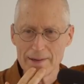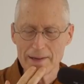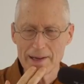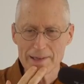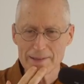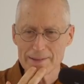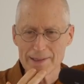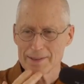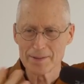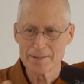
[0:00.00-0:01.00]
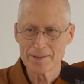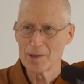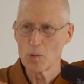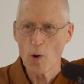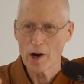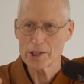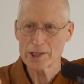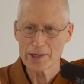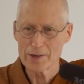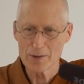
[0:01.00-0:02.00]
and uh, you know,
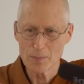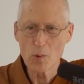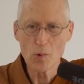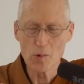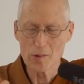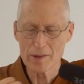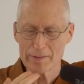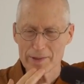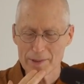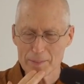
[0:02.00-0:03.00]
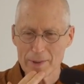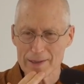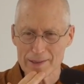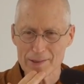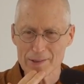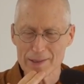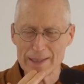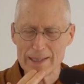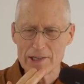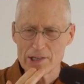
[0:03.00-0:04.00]
washing your bowl if you're a monk, or
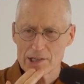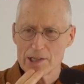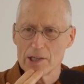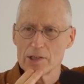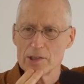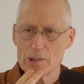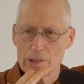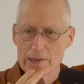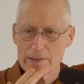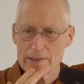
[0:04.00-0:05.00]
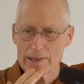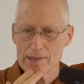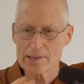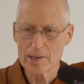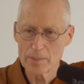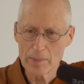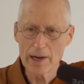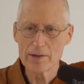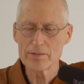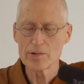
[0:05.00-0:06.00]
just doing things in a
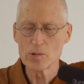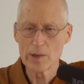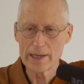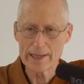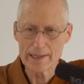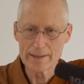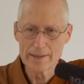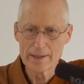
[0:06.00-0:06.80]
mindful way.